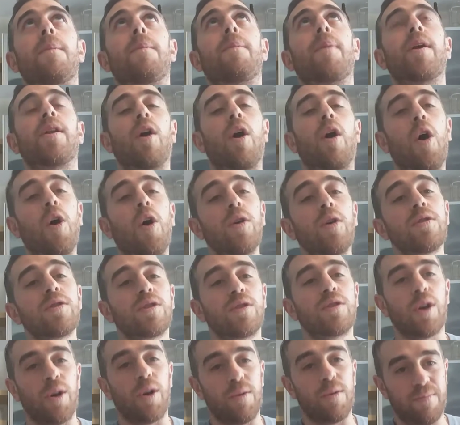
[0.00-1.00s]
but
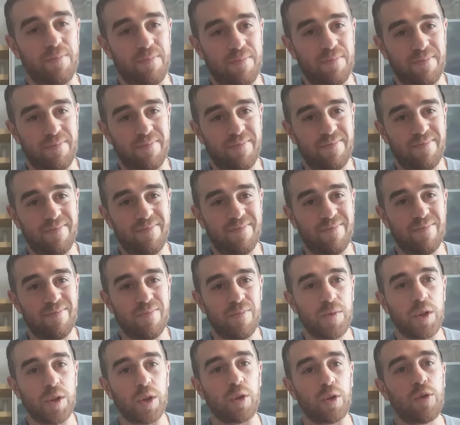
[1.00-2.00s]
also
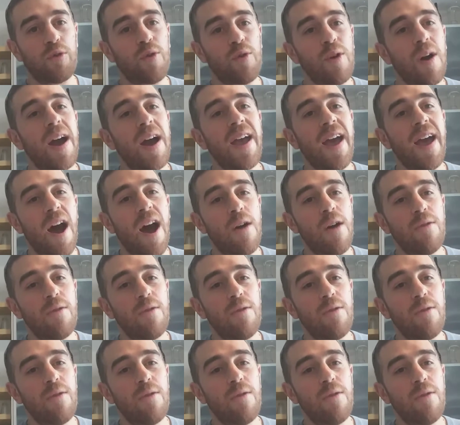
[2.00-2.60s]
to cry